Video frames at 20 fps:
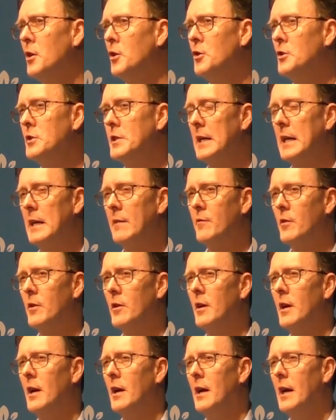who
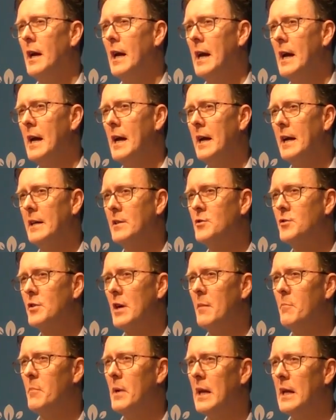deliver in
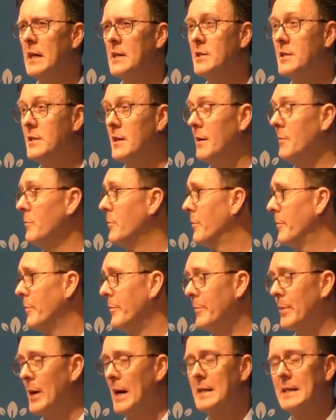Stranmillis, and
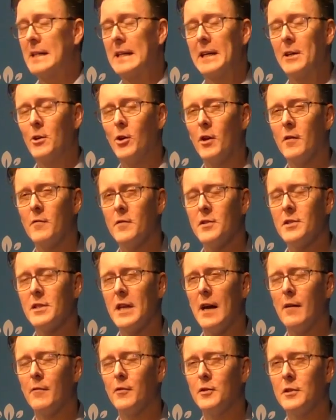practically all of the
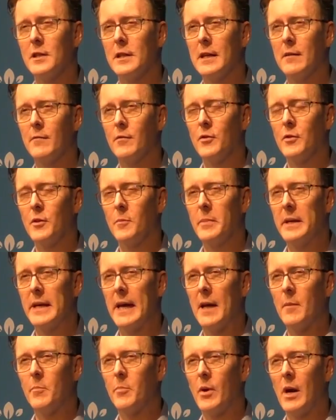staff who deliver in the
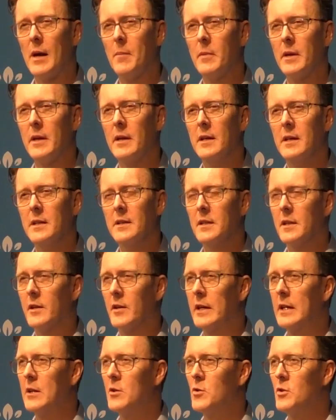BEd Primary
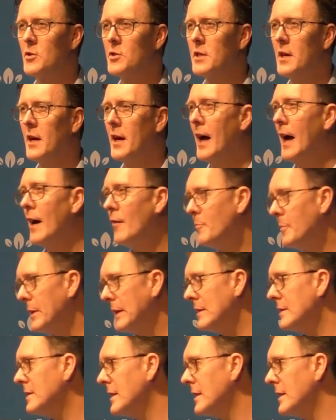Degree course, have been